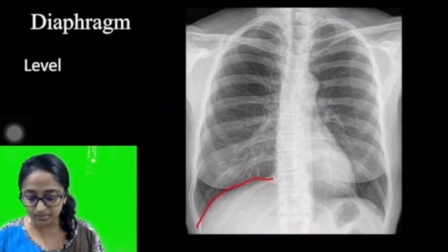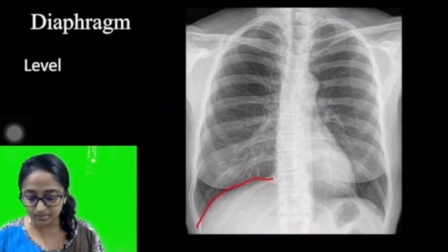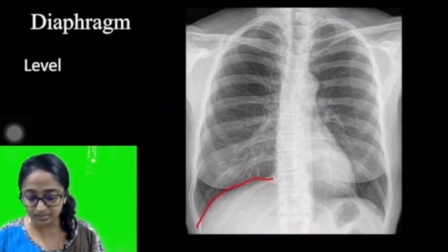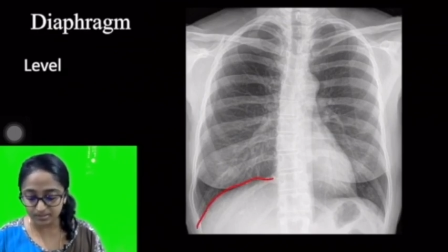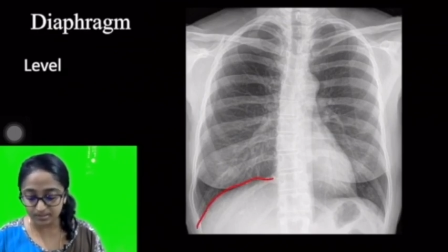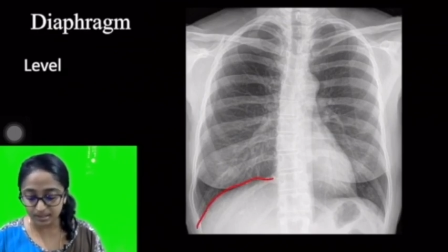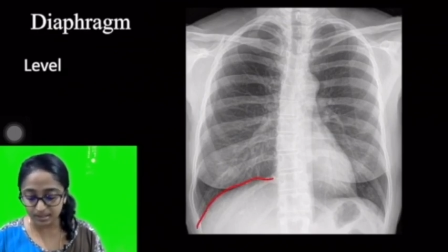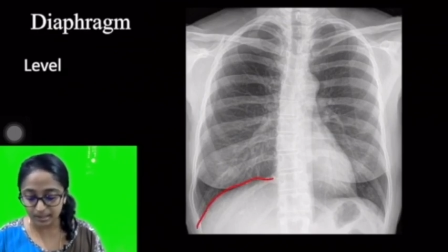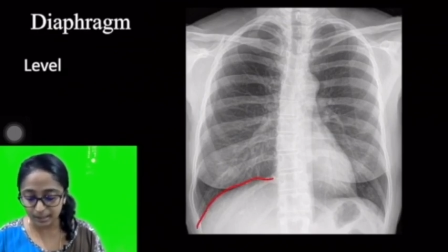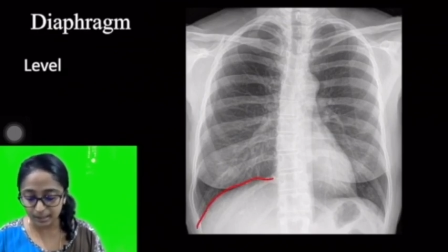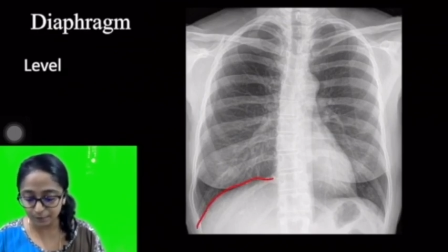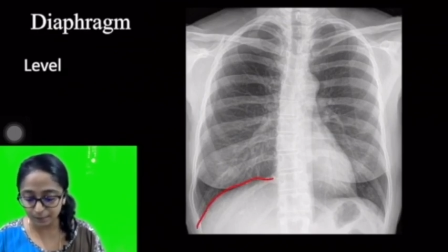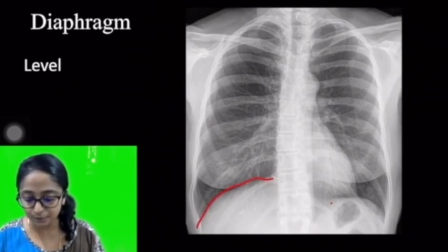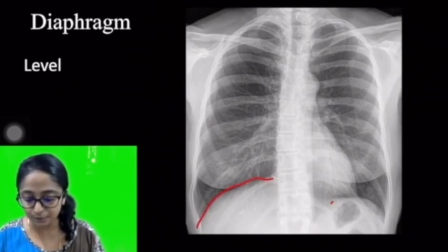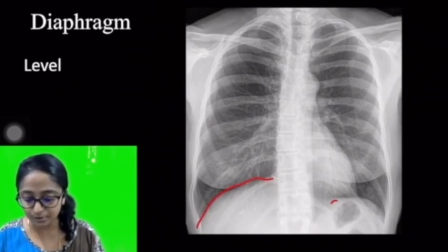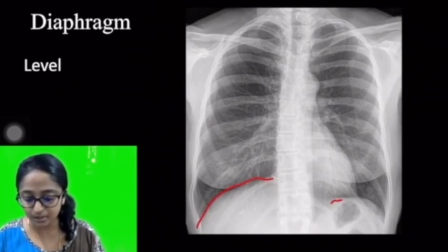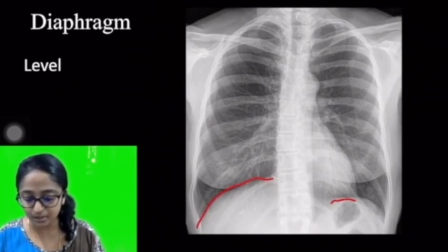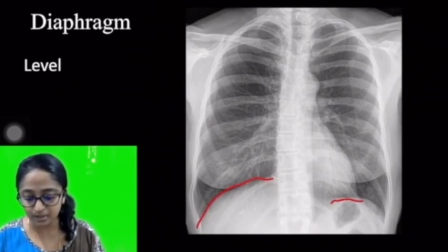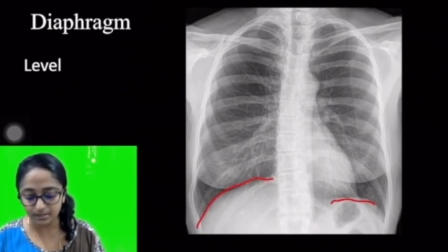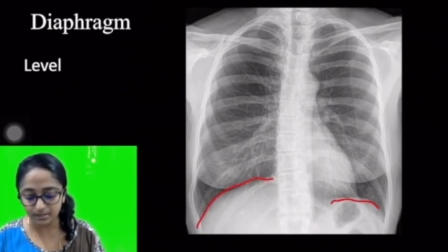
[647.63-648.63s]
this is the
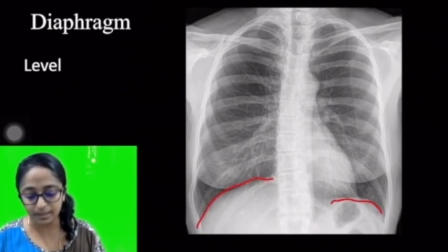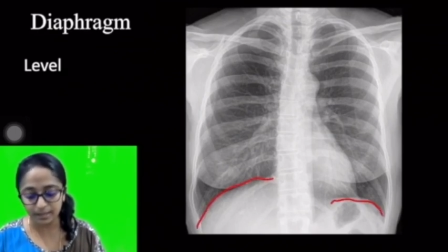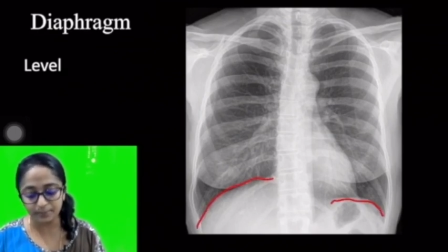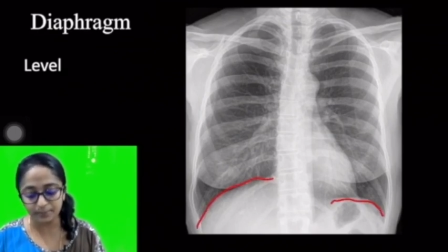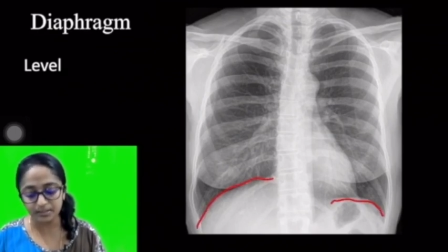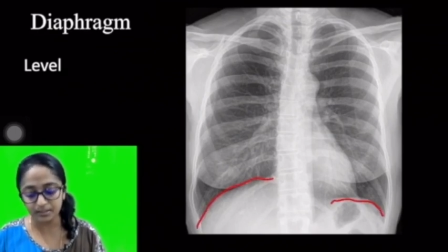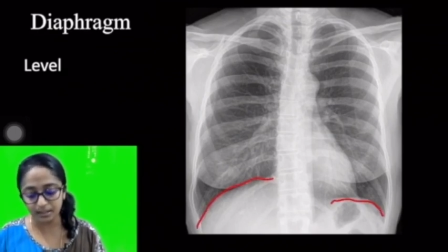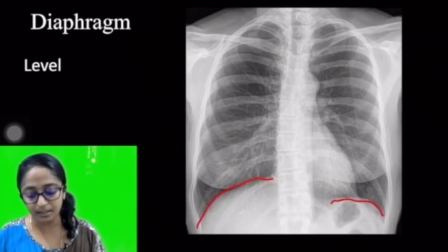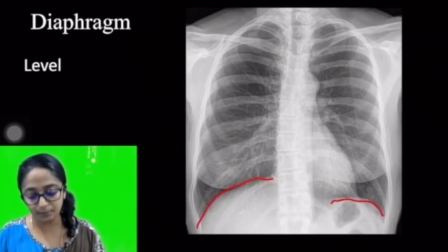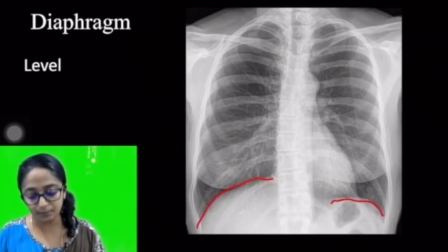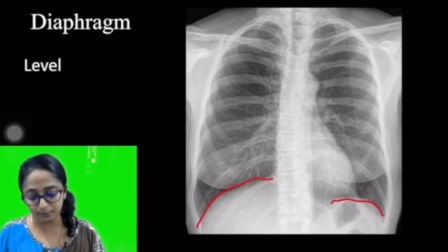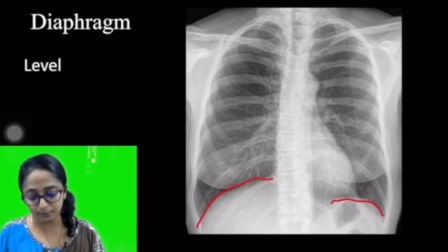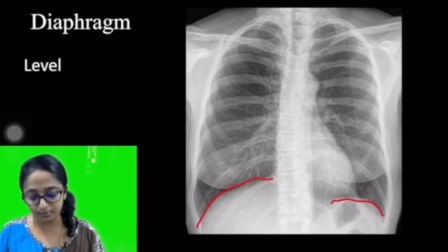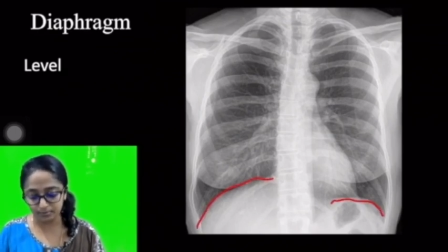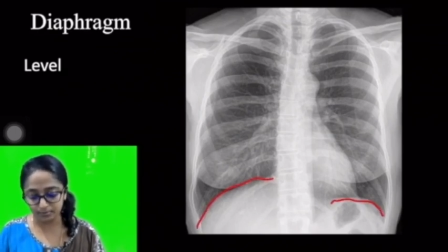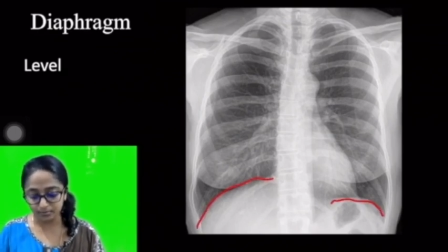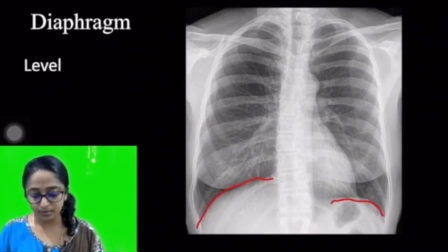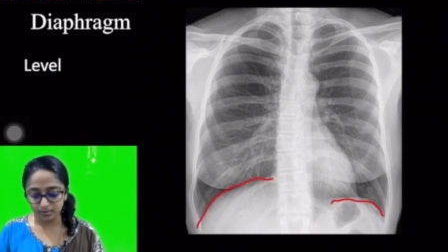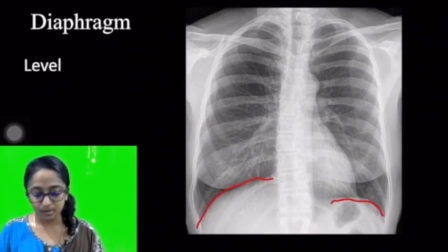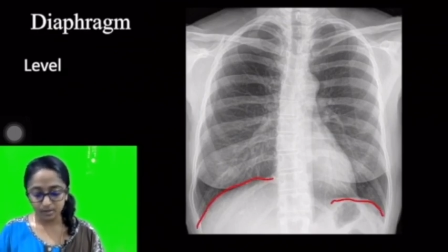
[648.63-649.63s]
left
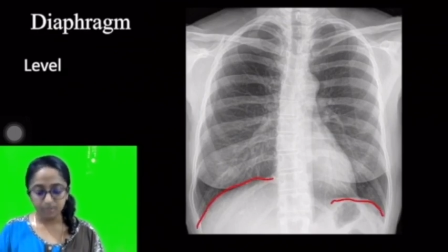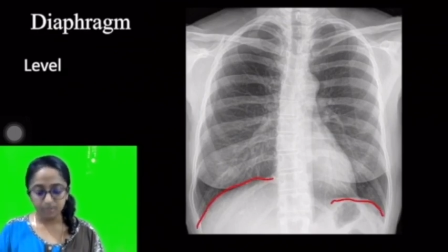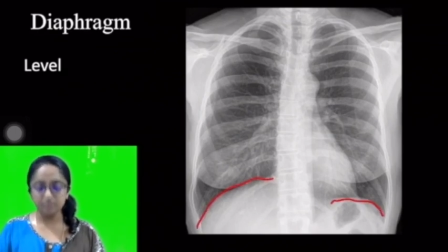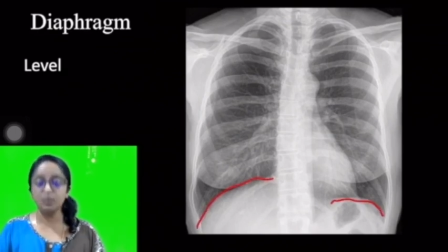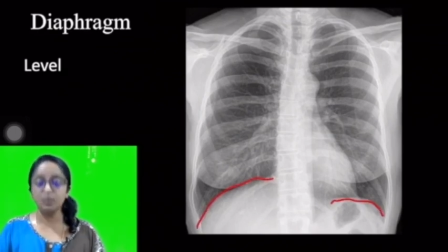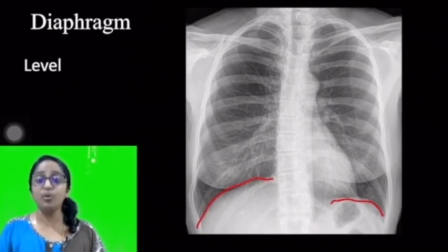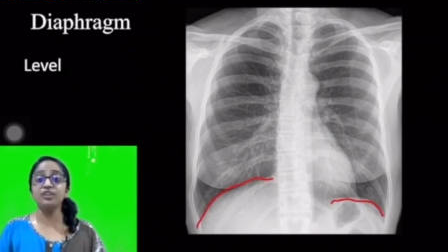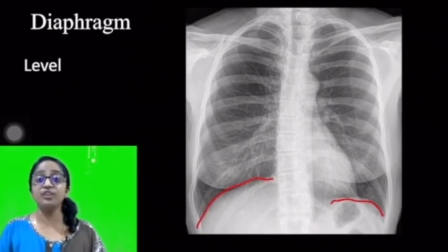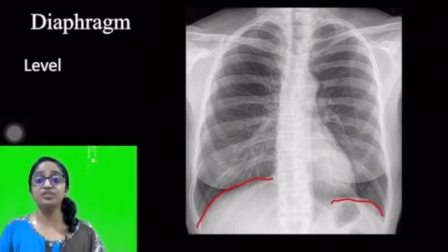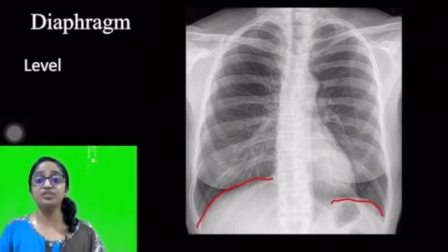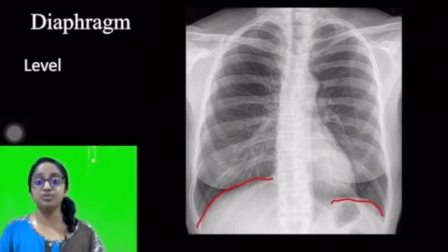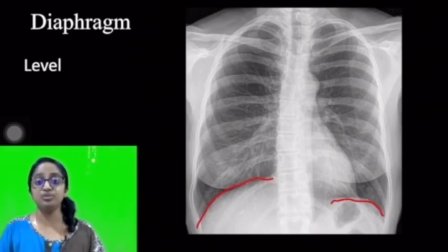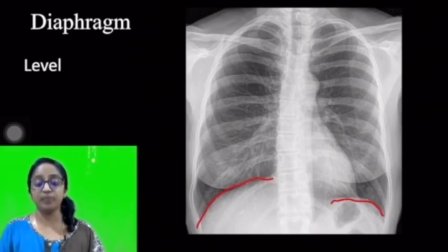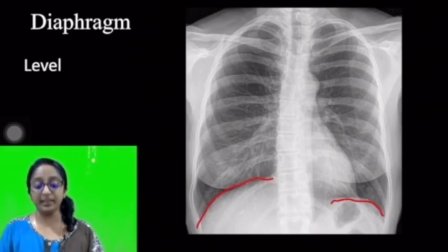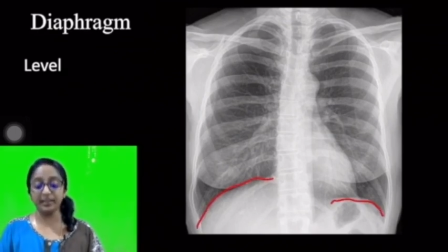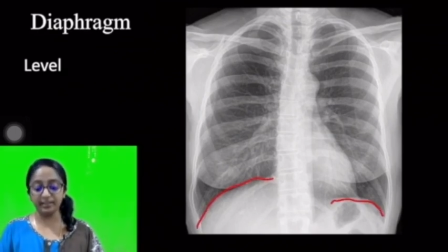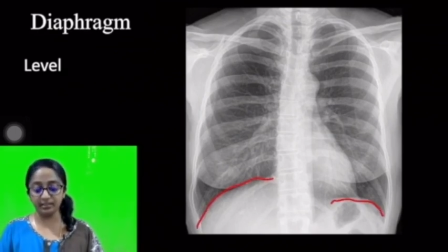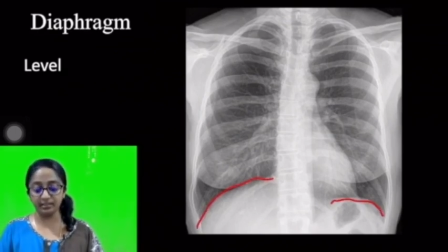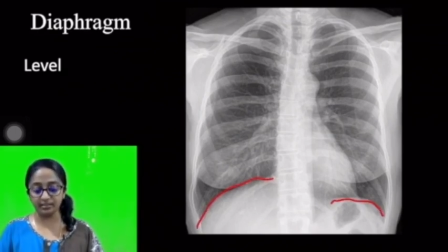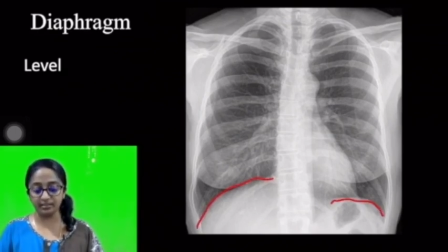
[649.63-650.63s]
hemidiaphragm. So what is
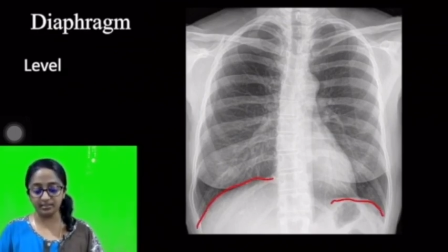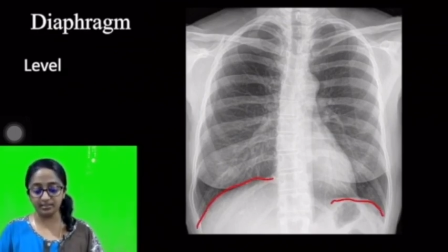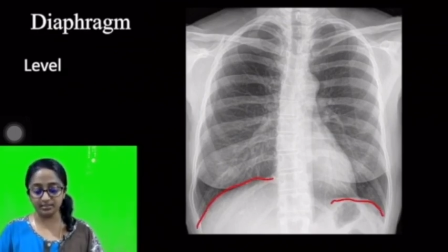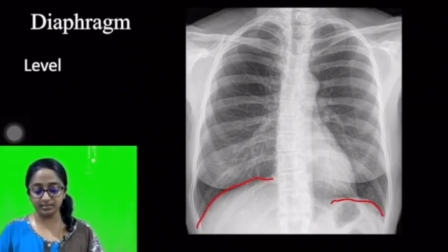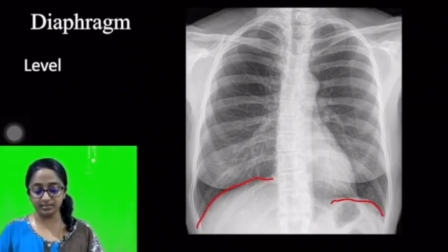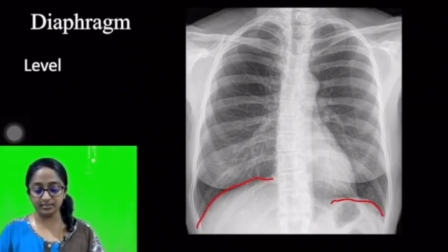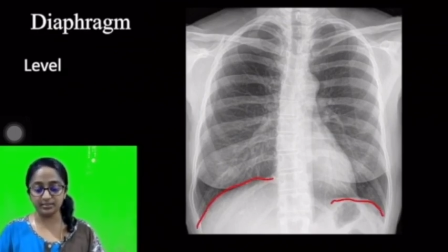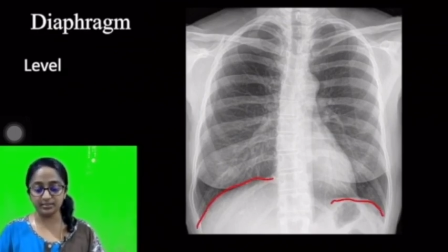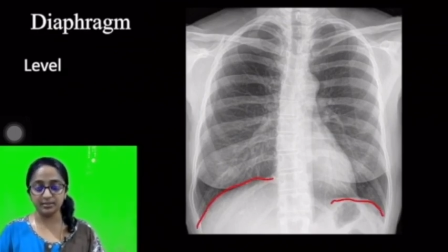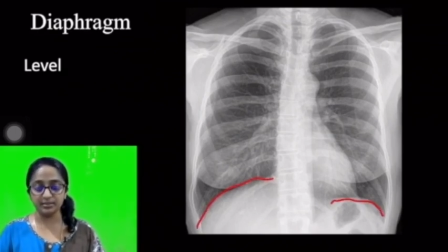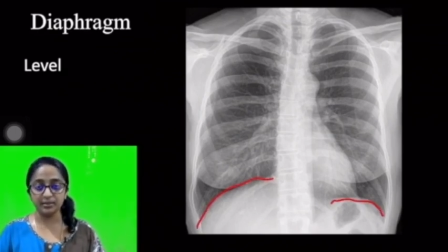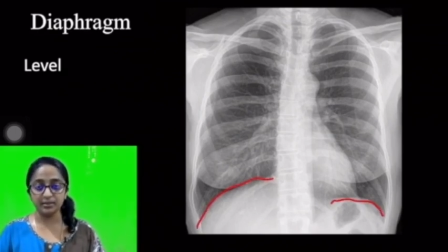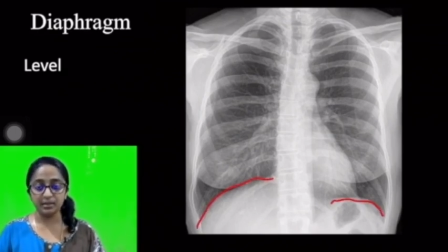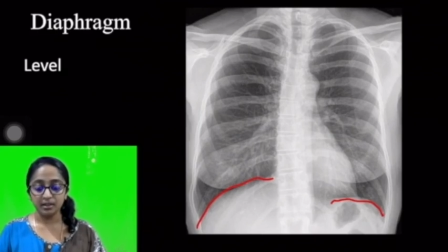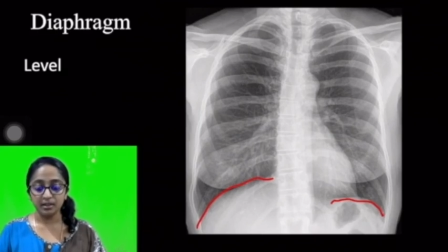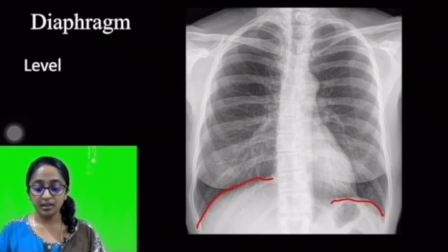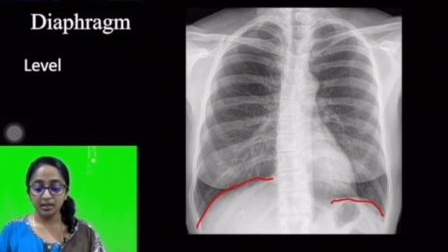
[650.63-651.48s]
striking in this?